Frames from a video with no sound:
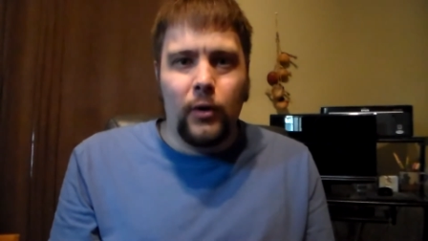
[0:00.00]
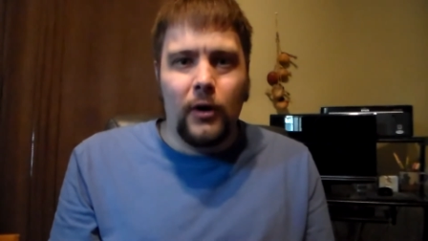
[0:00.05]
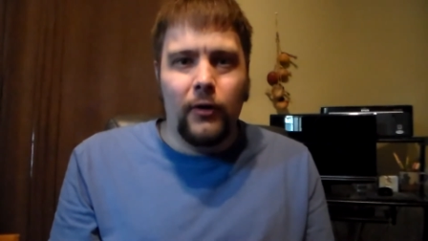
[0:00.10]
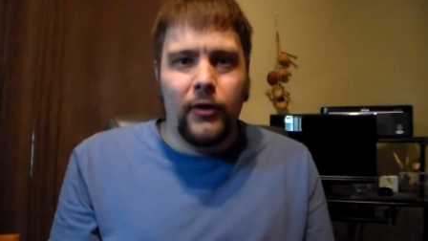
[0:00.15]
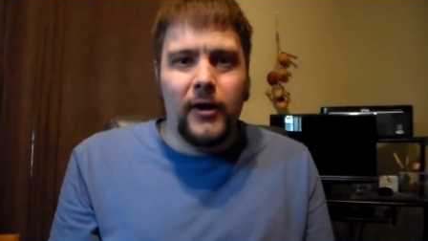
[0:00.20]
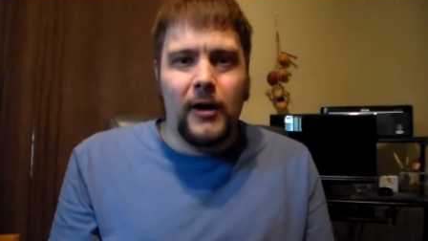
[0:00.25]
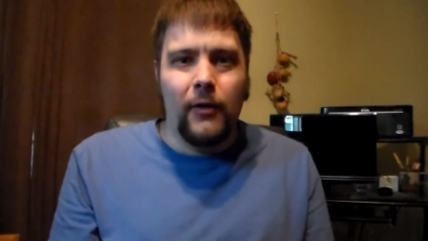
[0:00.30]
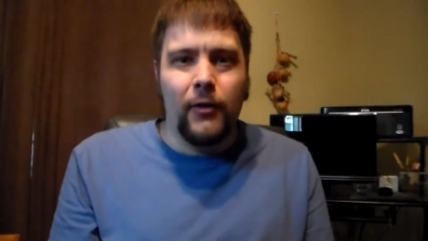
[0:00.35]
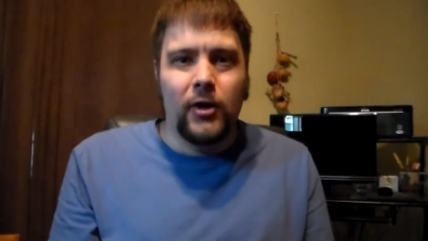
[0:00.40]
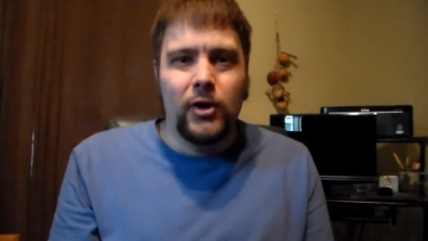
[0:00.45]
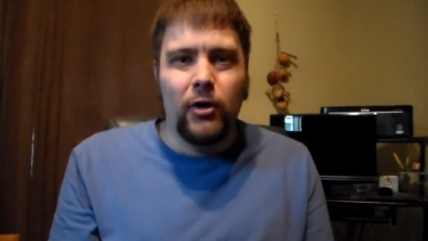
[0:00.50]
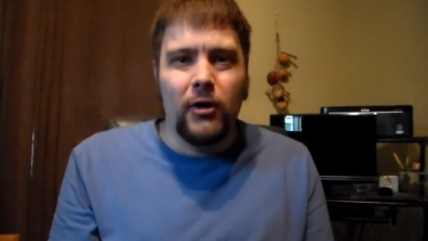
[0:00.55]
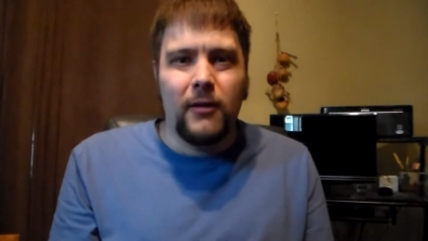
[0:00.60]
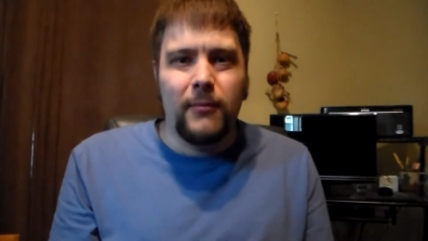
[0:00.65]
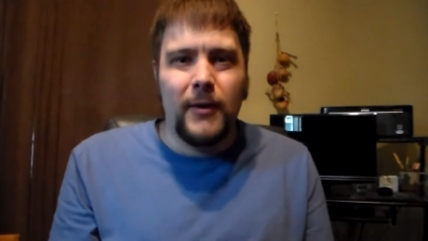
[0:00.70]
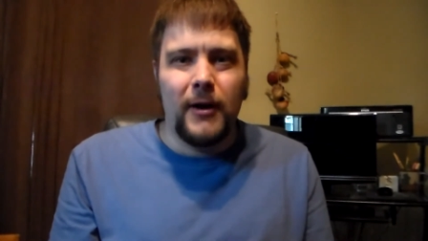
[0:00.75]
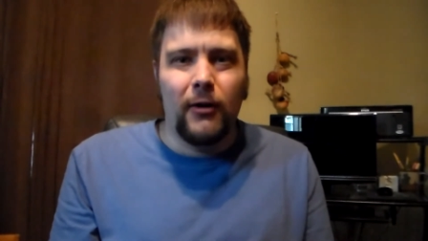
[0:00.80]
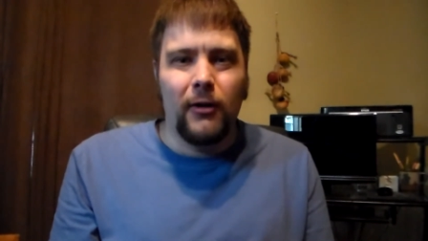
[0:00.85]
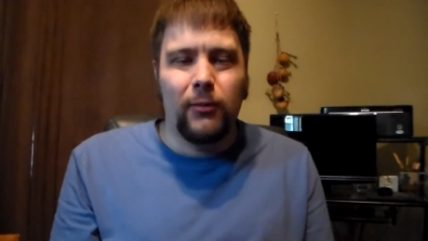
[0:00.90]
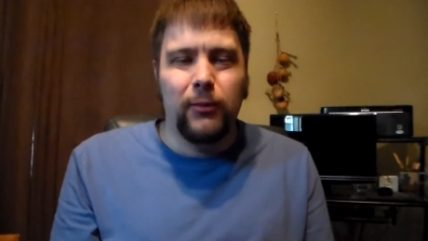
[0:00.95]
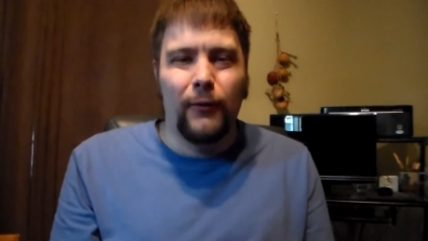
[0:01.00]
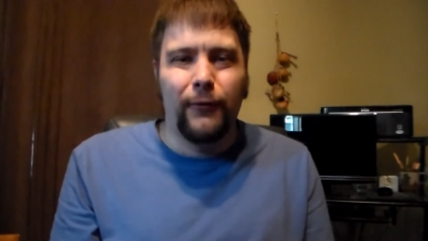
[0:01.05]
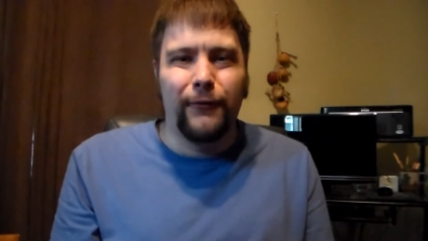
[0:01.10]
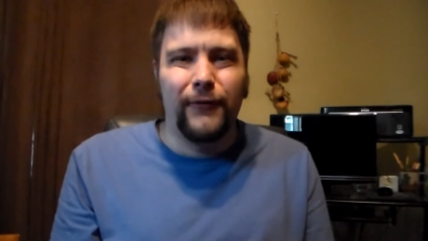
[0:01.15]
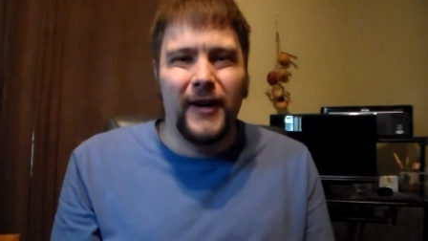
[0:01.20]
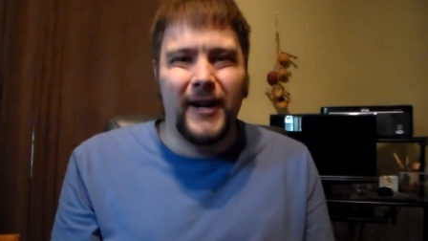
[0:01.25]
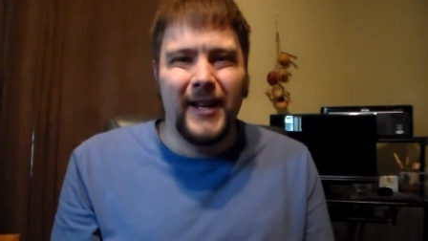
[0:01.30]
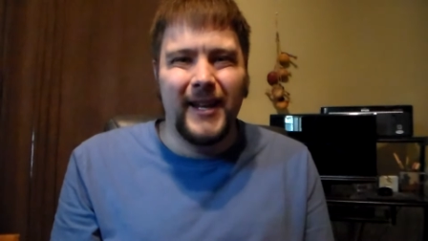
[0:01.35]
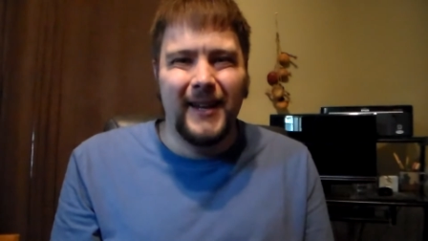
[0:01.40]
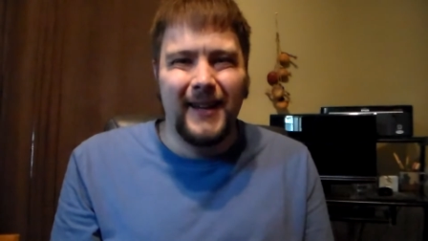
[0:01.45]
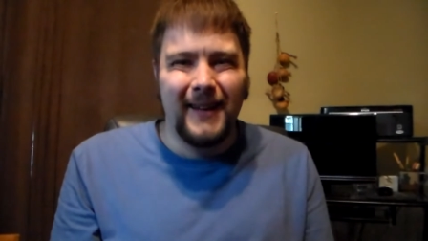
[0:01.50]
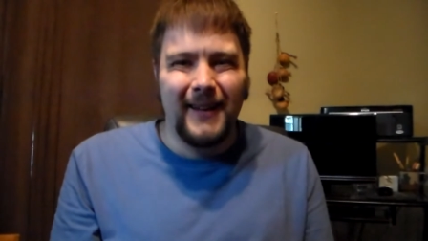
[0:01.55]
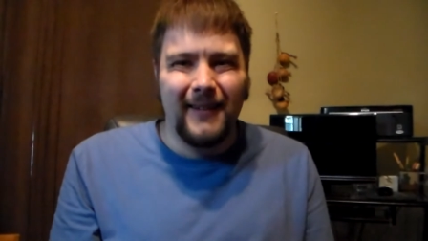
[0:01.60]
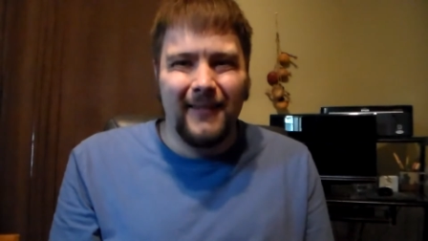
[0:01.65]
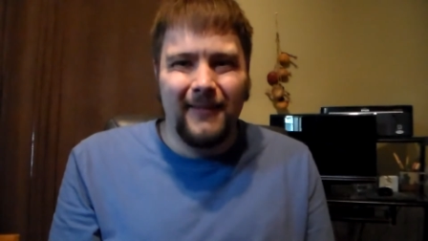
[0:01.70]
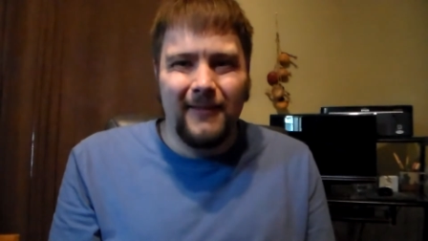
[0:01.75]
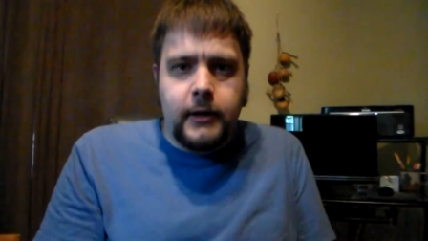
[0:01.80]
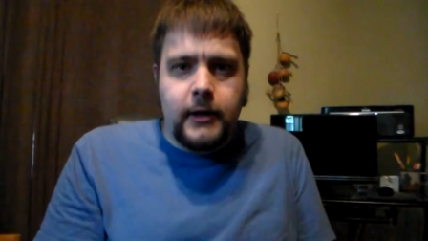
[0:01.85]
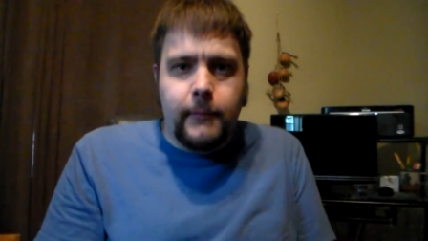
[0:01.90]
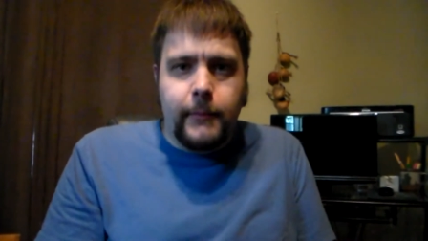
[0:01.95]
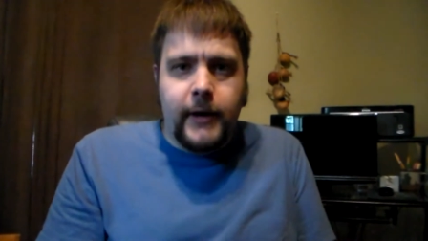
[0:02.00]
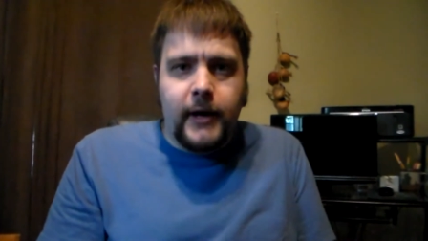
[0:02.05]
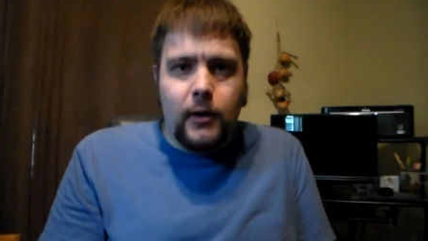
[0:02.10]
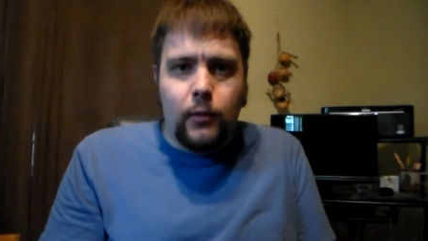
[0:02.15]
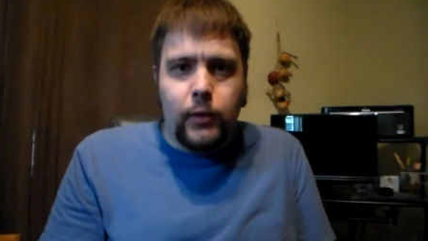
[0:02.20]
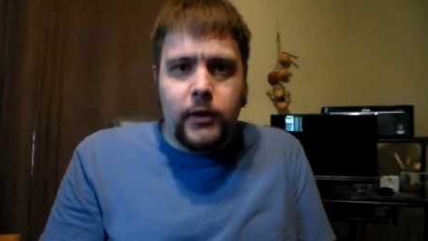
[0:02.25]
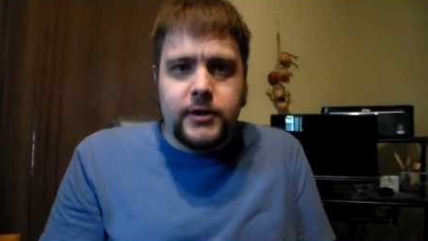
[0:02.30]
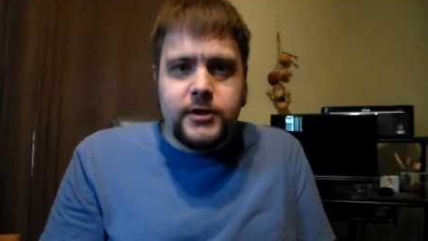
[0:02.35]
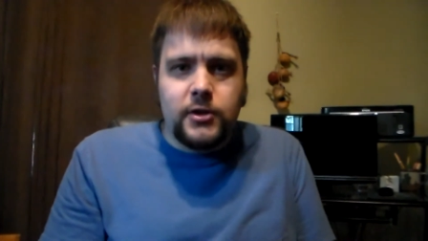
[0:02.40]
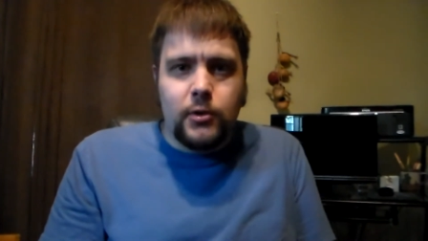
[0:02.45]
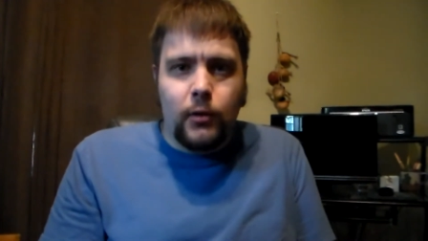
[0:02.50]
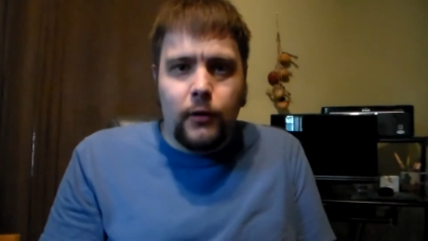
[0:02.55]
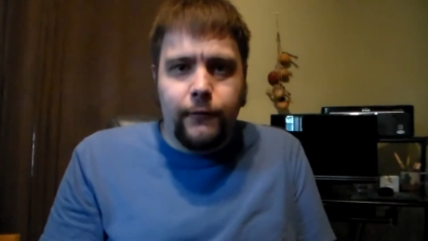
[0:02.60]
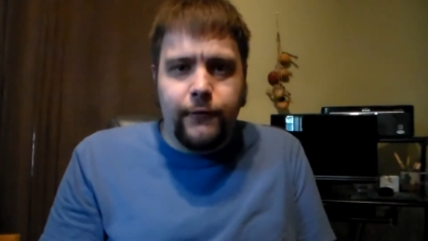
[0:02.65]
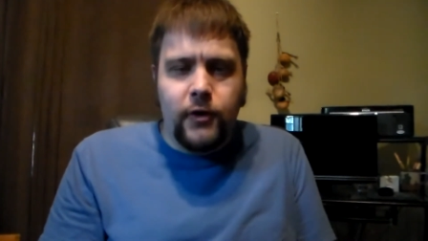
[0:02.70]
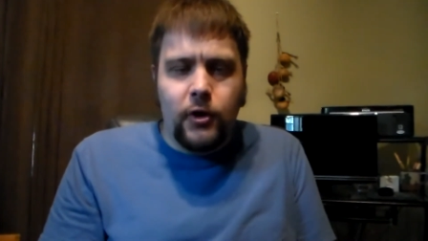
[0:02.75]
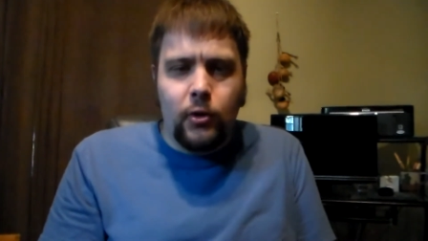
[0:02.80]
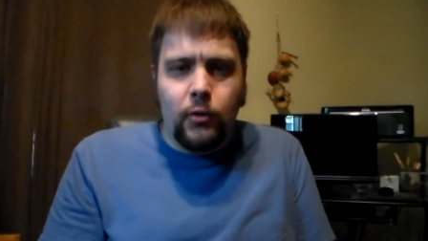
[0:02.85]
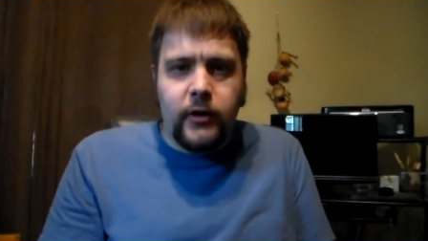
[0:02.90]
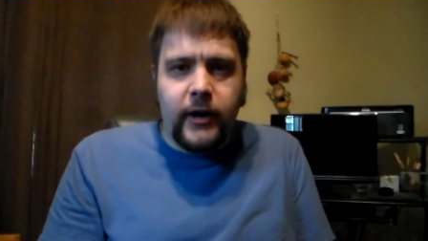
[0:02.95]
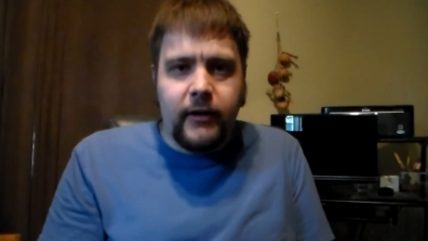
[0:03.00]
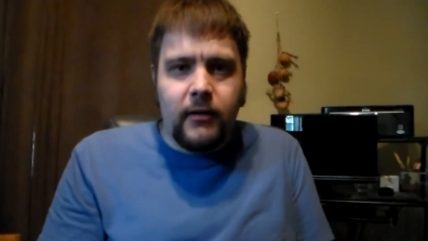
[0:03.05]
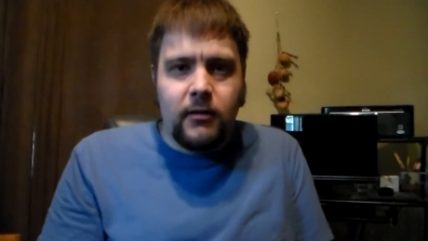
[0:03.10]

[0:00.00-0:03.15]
Well, the other two smiles were funny. In my original review,